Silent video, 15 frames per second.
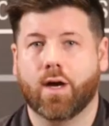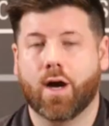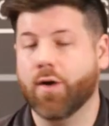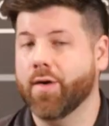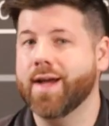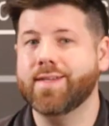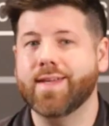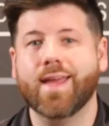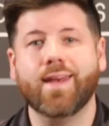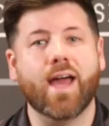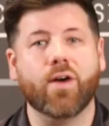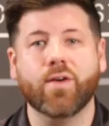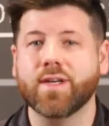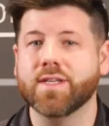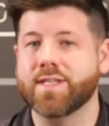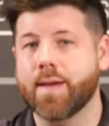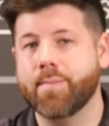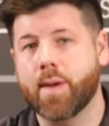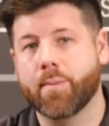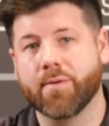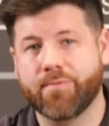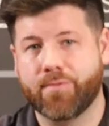Alright, and now into step
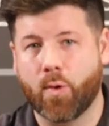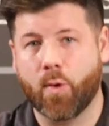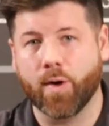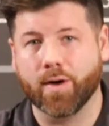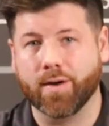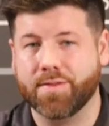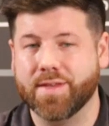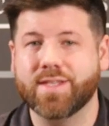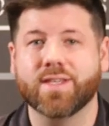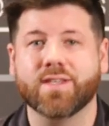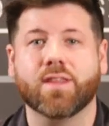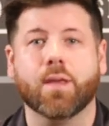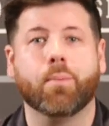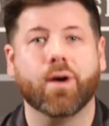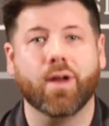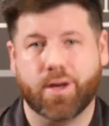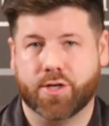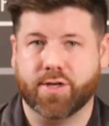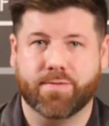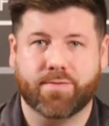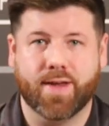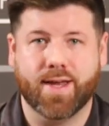number 4. This is the
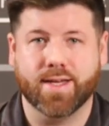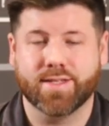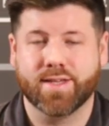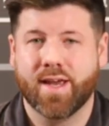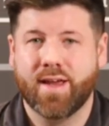production phase.